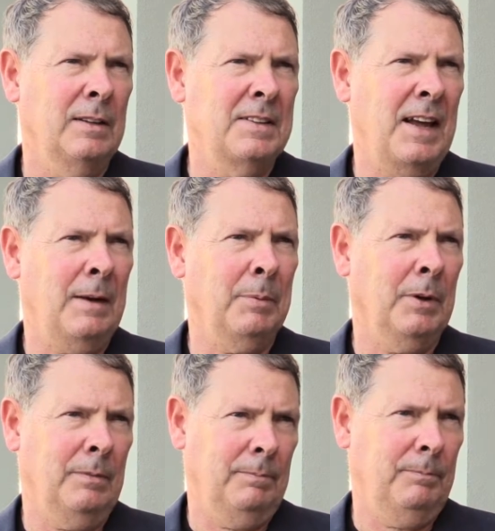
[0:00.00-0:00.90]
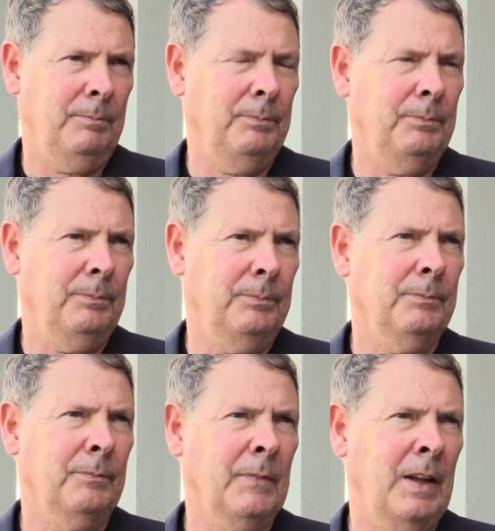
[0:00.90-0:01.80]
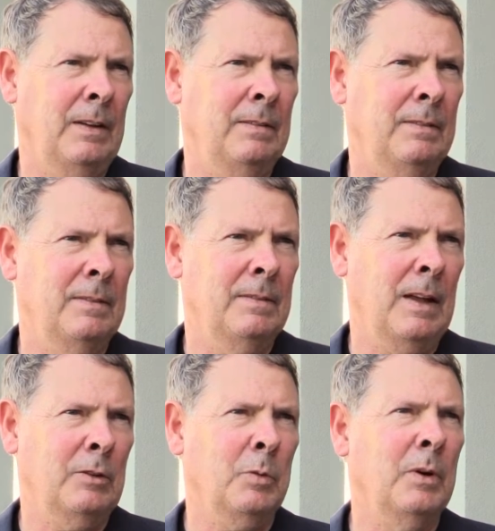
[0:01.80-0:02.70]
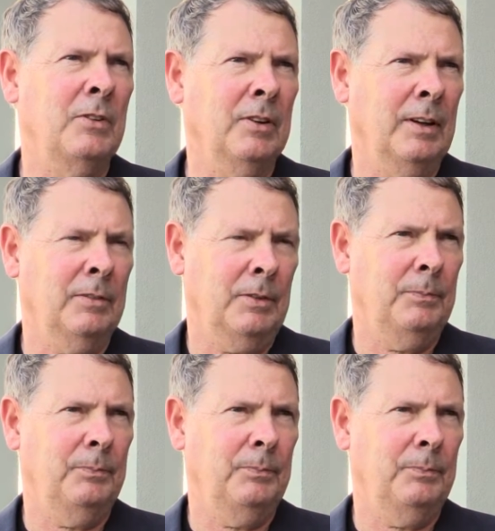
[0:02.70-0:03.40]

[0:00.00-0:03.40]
Tampa, and that's where he's lived.